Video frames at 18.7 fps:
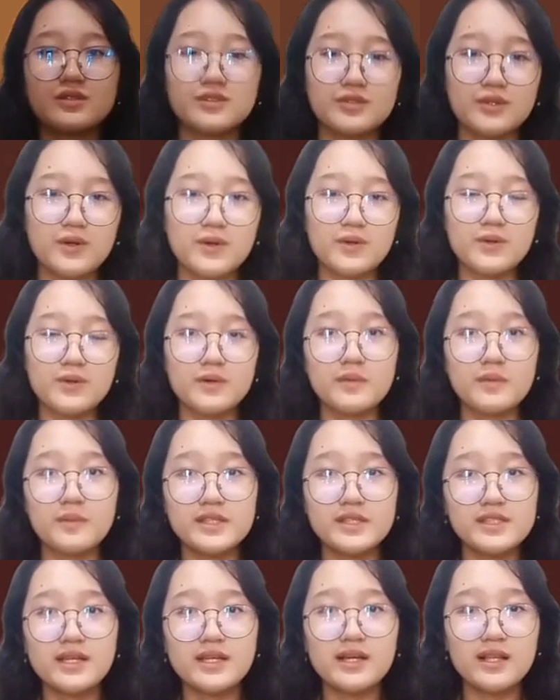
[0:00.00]
So,
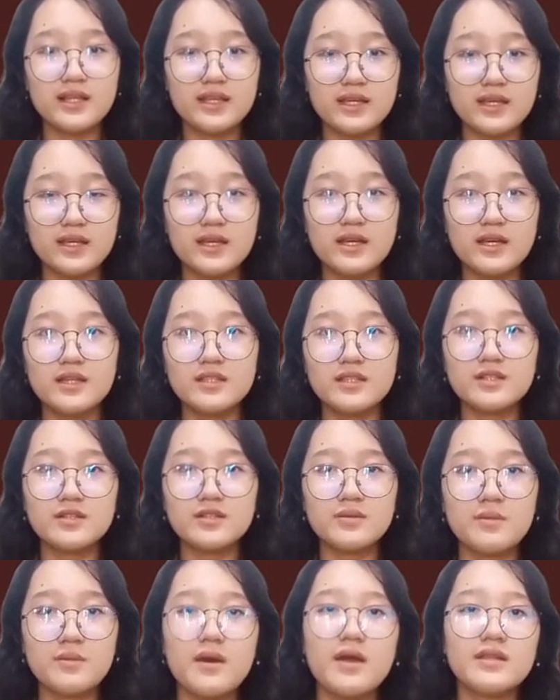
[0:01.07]
basically, the
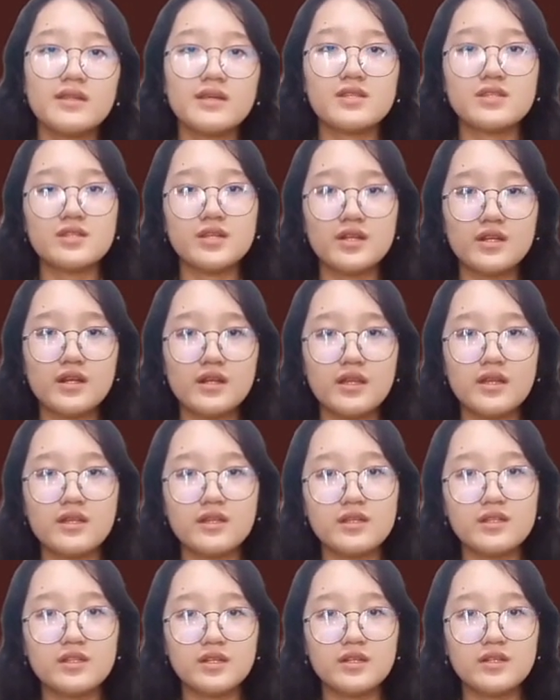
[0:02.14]
combined external
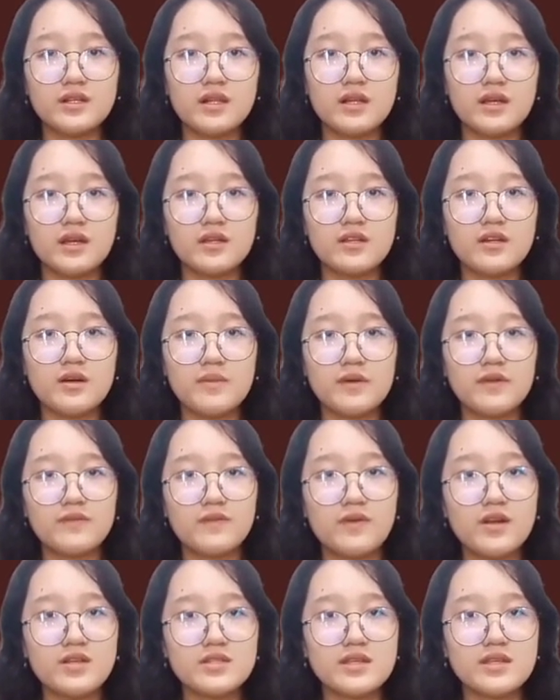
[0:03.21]
and internal economic
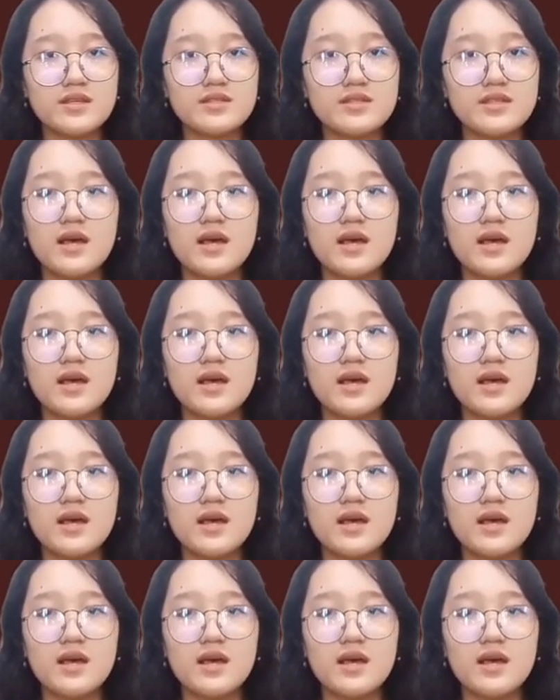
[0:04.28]
forces